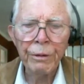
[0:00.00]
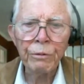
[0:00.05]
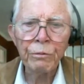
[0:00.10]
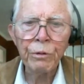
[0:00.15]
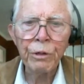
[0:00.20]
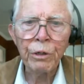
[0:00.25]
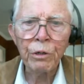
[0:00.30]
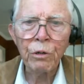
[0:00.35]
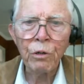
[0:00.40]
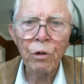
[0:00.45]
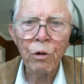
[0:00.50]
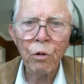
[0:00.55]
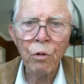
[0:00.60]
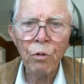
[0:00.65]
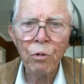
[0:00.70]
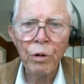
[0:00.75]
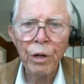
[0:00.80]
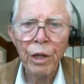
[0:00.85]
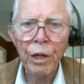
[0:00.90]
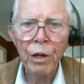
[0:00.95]
we'll
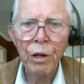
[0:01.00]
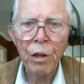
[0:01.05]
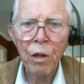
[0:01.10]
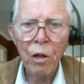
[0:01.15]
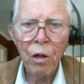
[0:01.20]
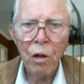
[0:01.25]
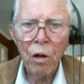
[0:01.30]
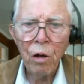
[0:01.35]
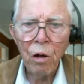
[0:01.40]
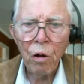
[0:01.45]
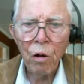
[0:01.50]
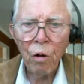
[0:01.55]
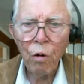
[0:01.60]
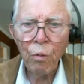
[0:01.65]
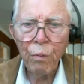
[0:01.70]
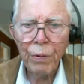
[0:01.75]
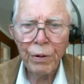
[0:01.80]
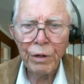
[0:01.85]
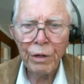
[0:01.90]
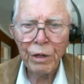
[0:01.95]
go on and
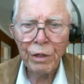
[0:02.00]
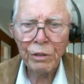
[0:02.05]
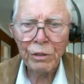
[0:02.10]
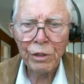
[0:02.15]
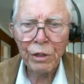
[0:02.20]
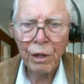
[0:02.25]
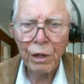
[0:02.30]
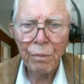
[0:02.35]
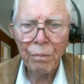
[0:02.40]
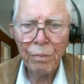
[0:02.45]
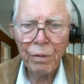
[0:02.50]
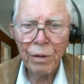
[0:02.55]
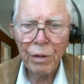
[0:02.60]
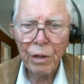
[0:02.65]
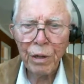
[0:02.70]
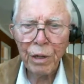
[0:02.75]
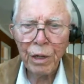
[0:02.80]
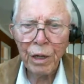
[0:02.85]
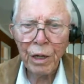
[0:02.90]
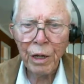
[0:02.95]
open this up
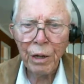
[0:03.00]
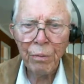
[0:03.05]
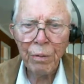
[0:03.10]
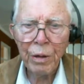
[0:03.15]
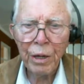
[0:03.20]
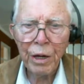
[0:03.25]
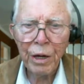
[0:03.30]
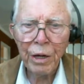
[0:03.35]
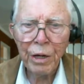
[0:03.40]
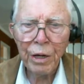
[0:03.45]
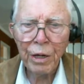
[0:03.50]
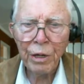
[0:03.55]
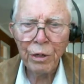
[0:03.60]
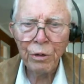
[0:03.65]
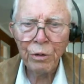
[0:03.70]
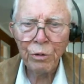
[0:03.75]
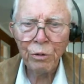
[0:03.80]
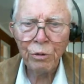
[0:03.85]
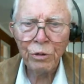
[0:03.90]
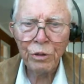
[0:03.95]
in a minute,
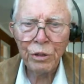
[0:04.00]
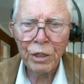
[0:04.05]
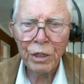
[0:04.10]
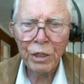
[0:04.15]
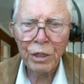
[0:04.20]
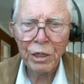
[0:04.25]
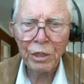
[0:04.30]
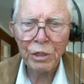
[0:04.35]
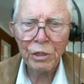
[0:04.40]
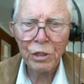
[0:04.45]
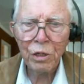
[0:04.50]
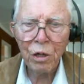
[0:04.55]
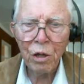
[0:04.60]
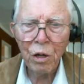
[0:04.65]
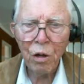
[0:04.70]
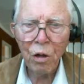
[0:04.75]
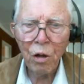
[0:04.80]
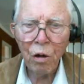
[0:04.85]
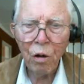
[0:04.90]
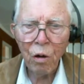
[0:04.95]
and you'll see this
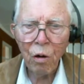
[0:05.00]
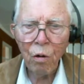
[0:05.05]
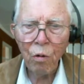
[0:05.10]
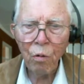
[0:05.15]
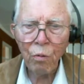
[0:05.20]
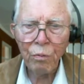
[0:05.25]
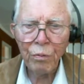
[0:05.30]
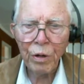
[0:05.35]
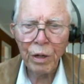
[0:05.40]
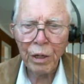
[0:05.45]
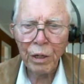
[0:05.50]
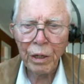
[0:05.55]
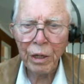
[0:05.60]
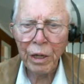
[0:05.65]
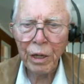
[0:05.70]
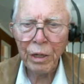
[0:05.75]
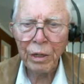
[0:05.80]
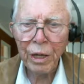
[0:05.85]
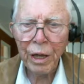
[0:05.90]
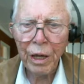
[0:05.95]

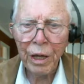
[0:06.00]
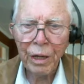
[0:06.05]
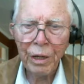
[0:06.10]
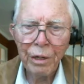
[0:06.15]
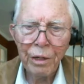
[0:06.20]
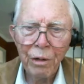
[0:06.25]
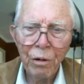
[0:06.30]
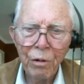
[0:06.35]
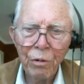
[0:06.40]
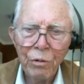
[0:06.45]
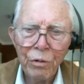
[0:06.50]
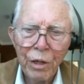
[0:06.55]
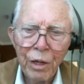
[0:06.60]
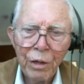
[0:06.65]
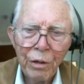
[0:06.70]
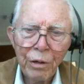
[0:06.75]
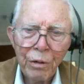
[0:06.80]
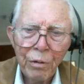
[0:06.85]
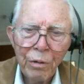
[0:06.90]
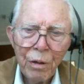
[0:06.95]
opening in that. Oh,
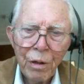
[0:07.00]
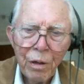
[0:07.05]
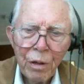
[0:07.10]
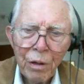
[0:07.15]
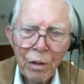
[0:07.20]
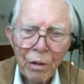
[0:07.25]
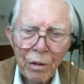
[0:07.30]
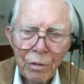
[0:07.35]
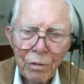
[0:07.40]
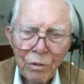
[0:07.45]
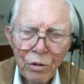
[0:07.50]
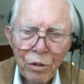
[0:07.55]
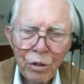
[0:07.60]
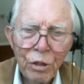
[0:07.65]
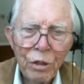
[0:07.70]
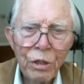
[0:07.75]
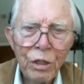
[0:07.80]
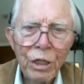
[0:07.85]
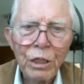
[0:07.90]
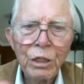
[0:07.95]
they
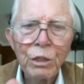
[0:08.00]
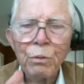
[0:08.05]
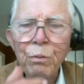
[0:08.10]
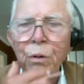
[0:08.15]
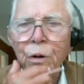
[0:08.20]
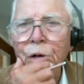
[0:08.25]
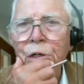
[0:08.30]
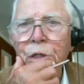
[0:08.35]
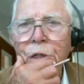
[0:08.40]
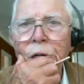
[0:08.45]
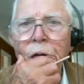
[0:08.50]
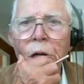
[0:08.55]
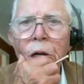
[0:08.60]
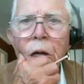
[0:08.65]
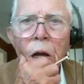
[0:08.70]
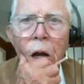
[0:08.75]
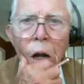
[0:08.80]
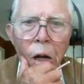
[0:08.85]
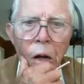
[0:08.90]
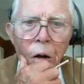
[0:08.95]
took this person
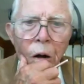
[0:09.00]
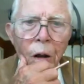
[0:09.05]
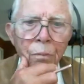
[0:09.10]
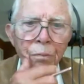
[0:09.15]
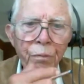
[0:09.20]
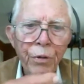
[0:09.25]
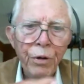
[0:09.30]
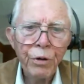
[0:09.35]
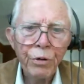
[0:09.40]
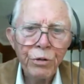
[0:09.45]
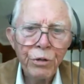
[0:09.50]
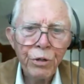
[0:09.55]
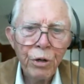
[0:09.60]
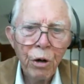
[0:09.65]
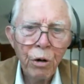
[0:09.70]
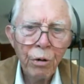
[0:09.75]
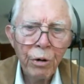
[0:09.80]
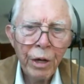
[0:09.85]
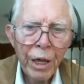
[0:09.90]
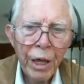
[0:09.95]
and dropped their
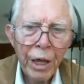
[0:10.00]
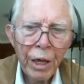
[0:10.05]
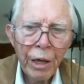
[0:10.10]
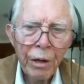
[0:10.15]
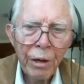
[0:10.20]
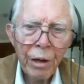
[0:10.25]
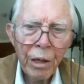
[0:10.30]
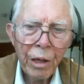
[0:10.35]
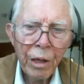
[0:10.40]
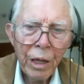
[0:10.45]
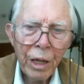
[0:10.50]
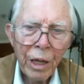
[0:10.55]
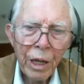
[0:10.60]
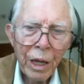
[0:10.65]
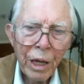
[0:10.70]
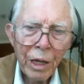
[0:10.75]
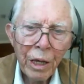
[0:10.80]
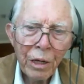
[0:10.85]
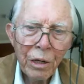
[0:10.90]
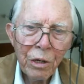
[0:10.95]
jaw down,
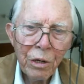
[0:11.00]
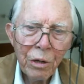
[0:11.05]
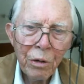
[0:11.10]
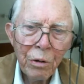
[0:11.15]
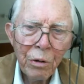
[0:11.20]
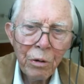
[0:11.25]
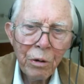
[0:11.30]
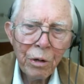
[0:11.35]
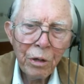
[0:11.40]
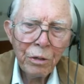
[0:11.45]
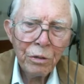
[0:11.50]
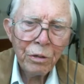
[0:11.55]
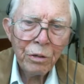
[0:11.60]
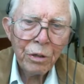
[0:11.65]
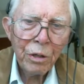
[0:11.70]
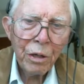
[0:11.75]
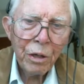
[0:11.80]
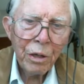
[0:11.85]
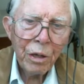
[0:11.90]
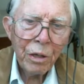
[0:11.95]
and here
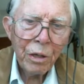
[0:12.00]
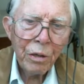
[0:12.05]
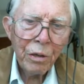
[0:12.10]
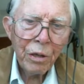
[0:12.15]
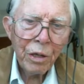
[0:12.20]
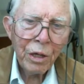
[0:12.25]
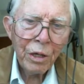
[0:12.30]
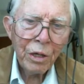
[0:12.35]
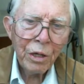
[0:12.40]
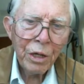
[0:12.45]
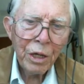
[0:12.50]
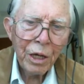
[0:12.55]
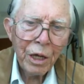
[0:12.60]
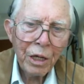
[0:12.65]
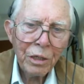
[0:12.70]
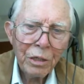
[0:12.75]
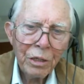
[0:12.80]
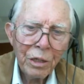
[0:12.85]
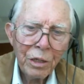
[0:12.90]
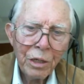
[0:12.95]
is the
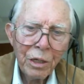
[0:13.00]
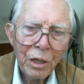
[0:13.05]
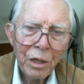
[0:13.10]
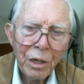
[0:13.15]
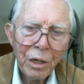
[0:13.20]
disc